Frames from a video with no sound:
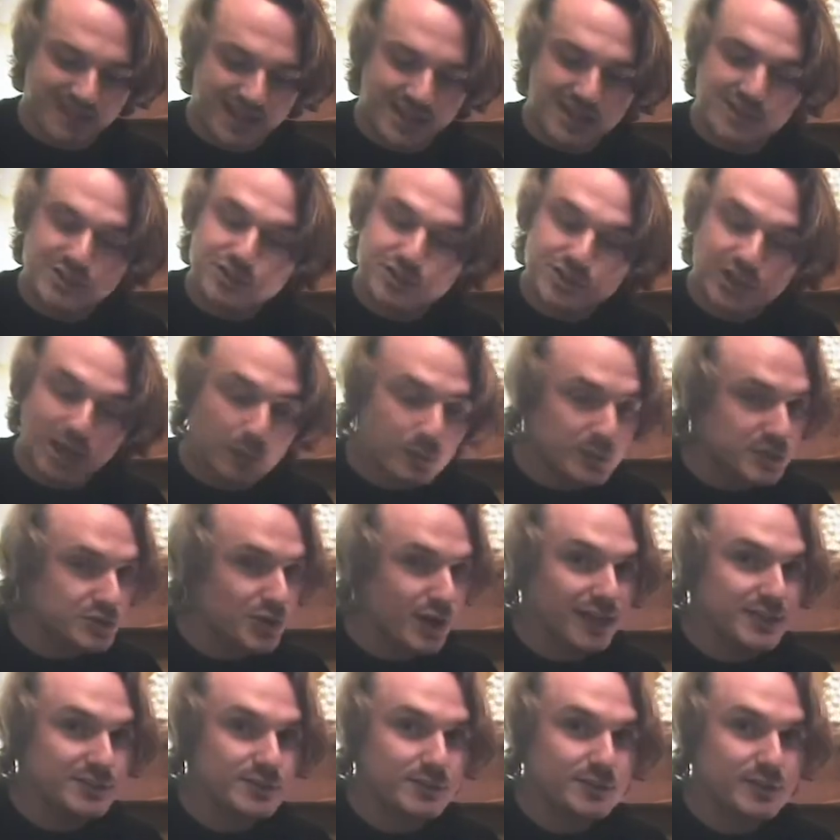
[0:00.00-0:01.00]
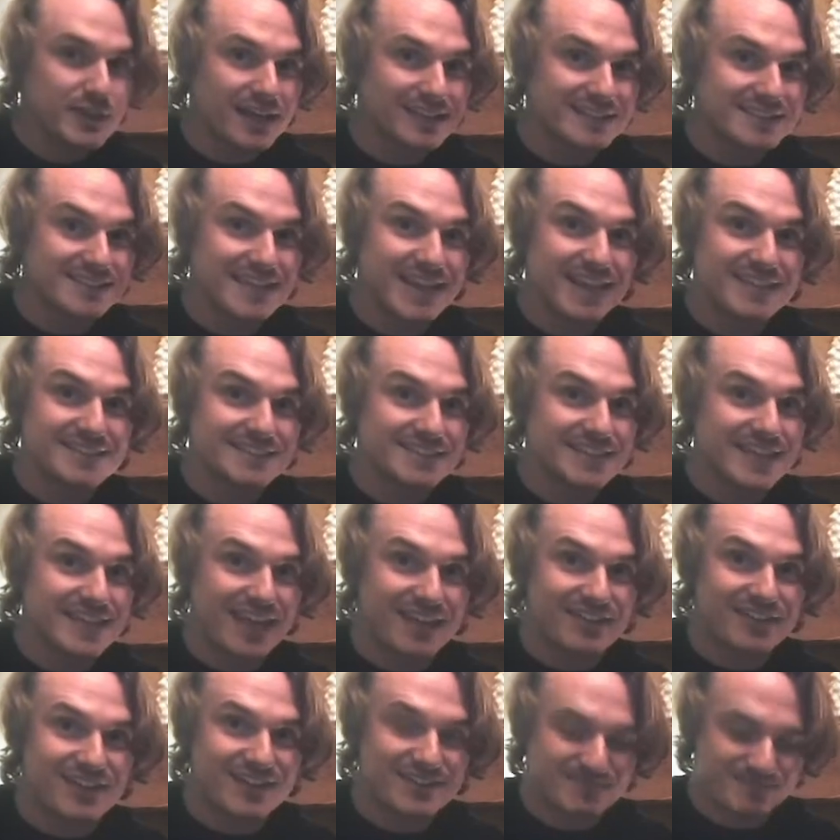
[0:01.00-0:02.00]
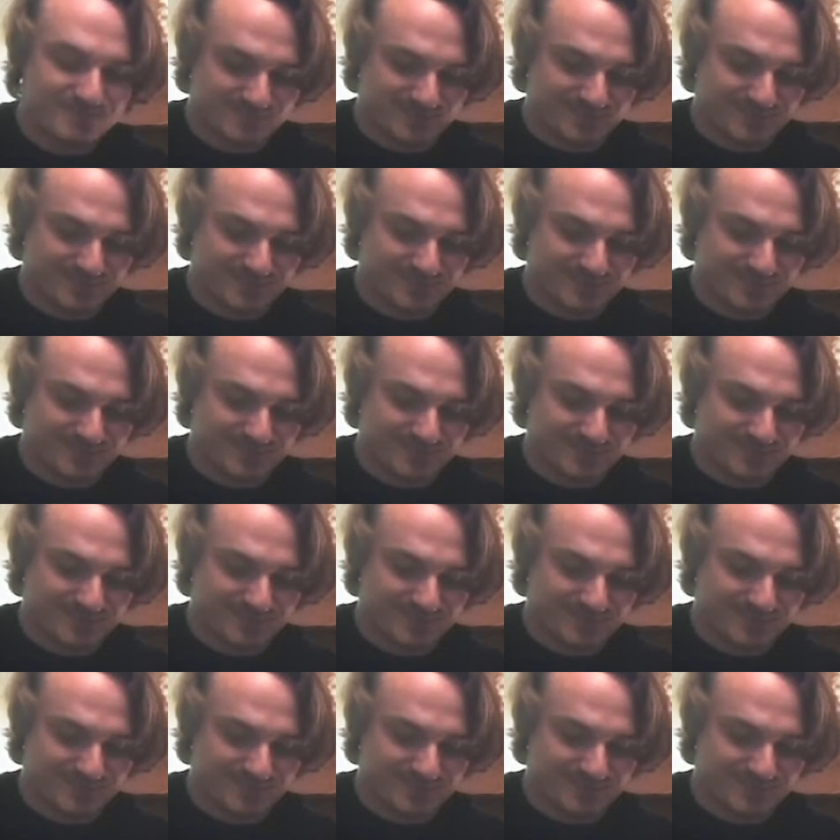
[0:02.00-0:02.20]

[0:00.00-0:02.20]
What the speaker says: Shall we try and do that again together?